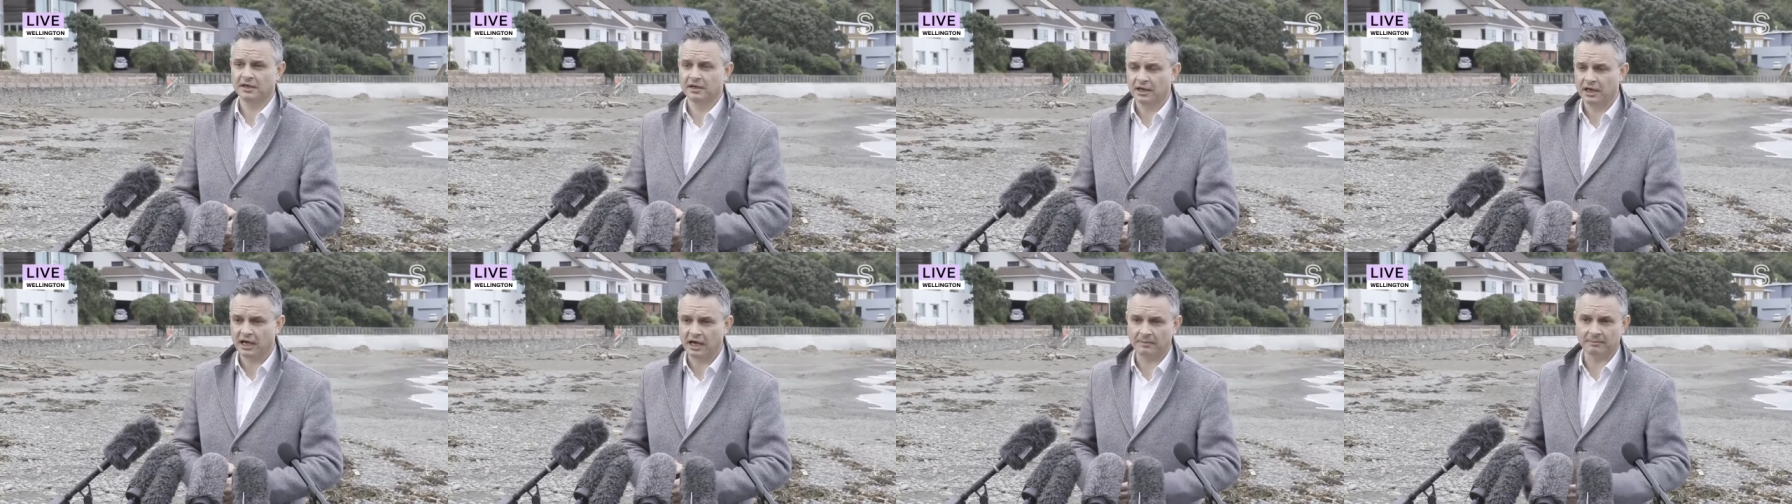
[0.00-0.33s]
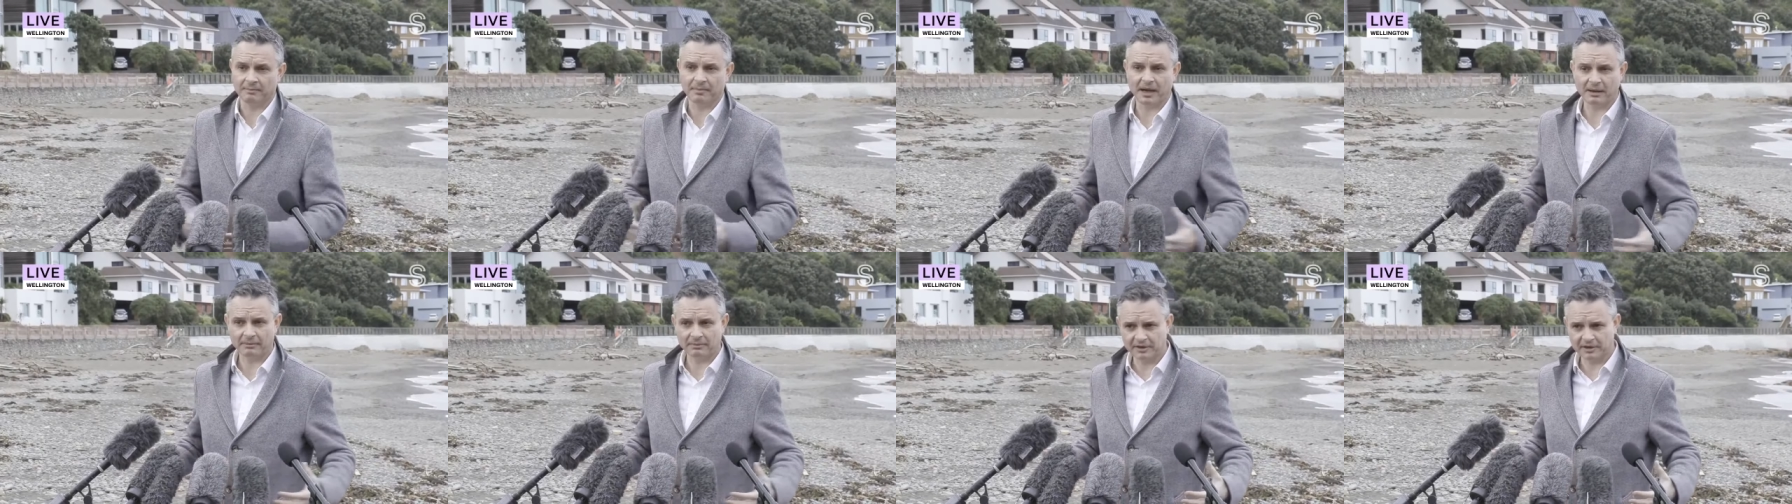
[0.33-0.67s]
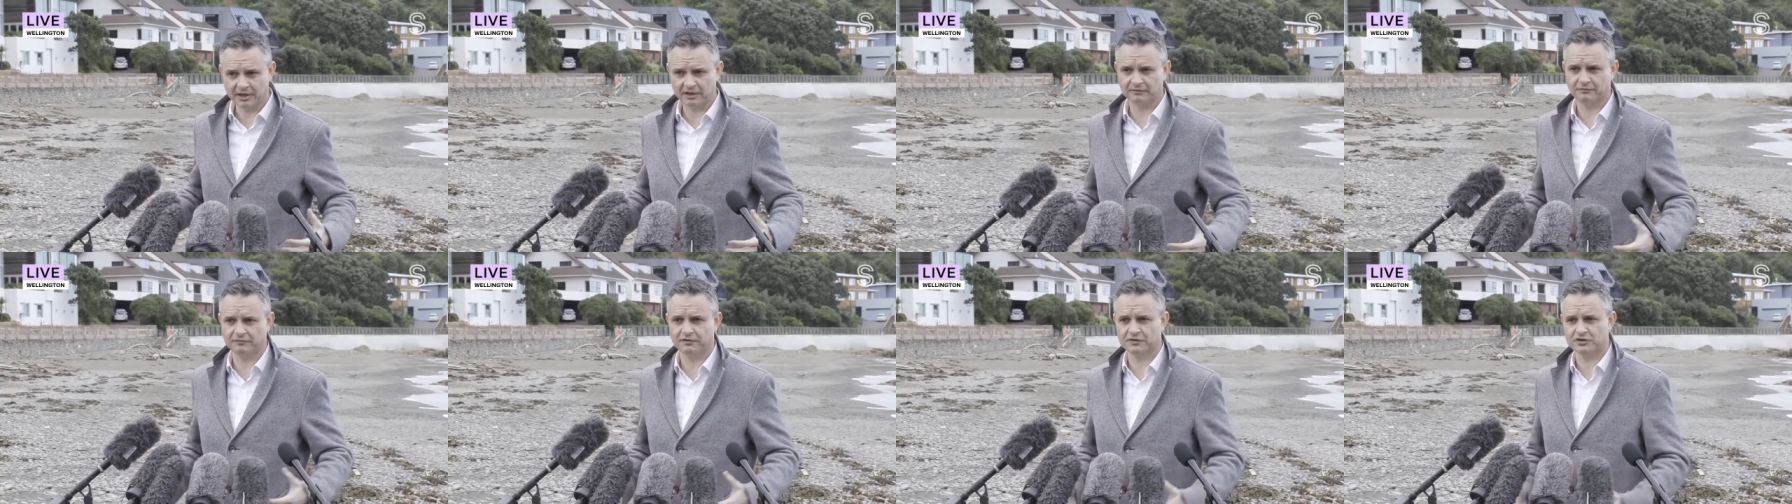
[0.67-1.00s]
um, public
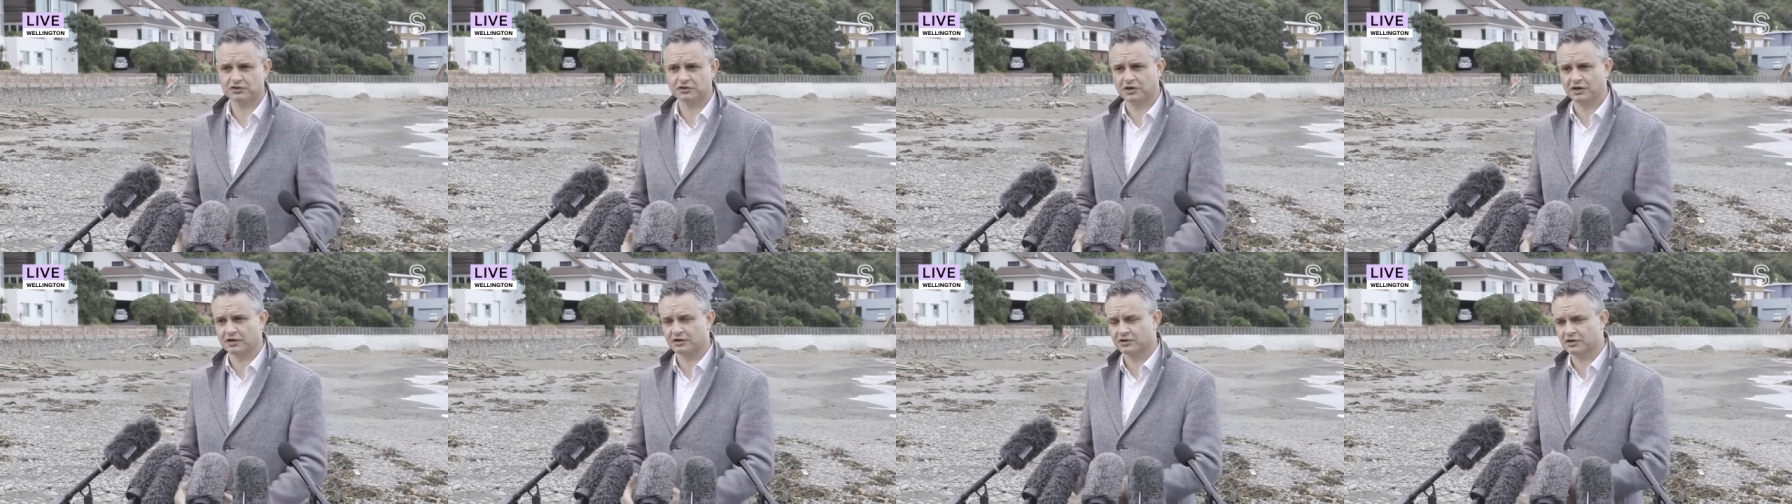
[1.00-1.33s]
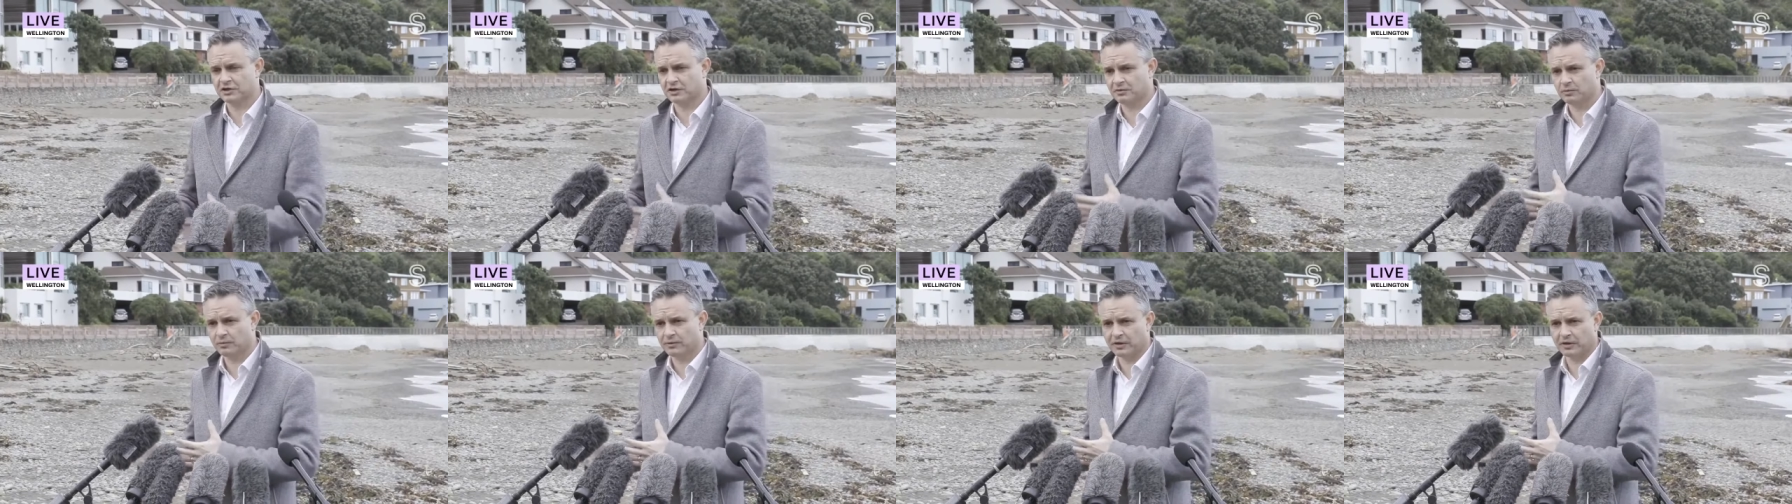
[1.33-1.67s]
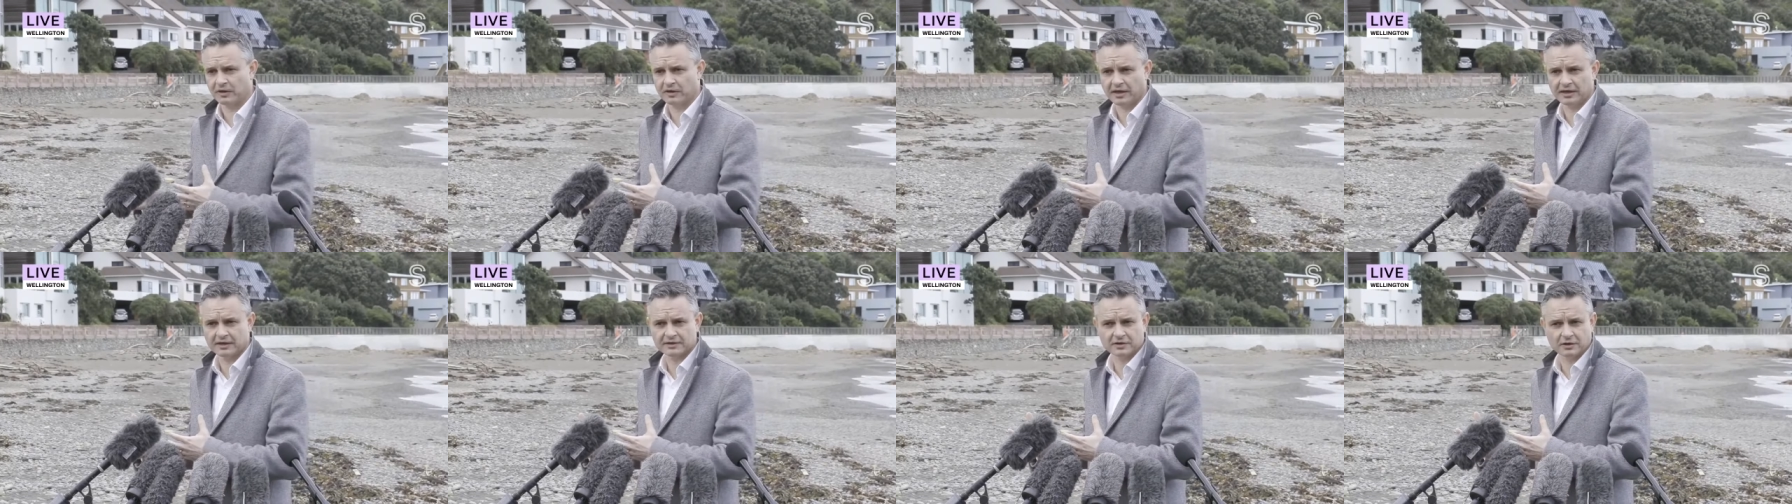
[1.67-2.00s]
infrastructure, whether
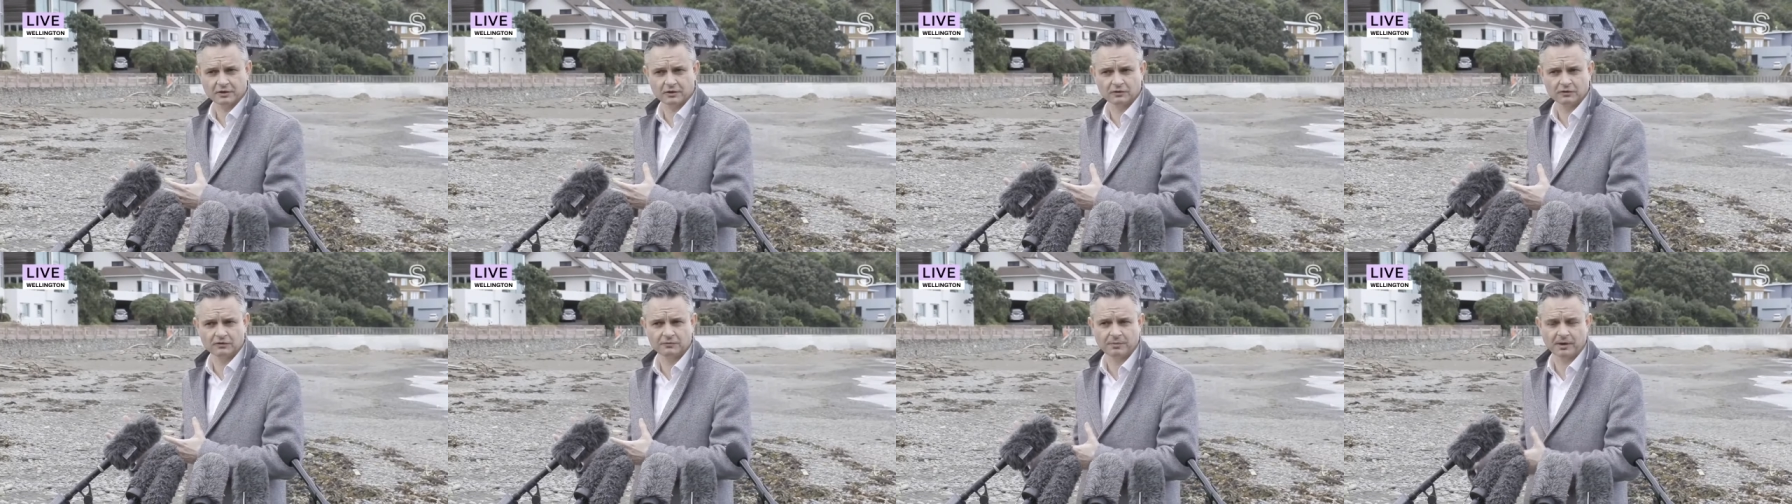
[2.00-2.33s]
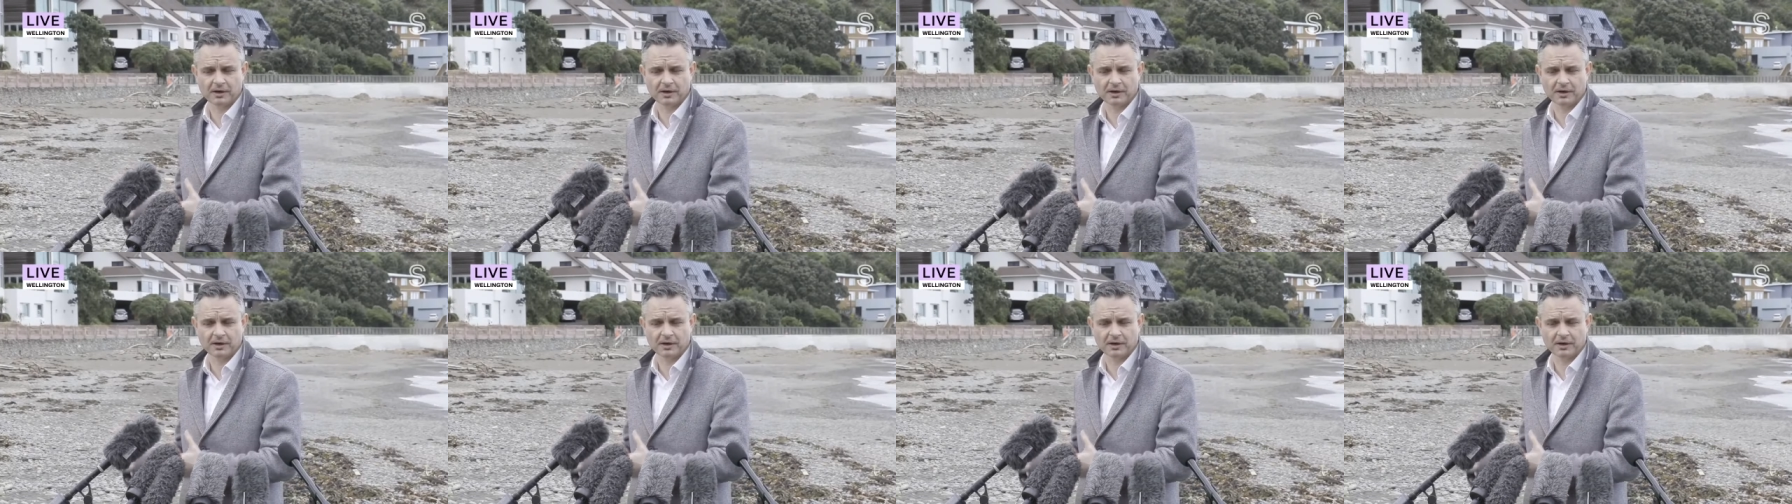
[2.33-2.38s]
that's owned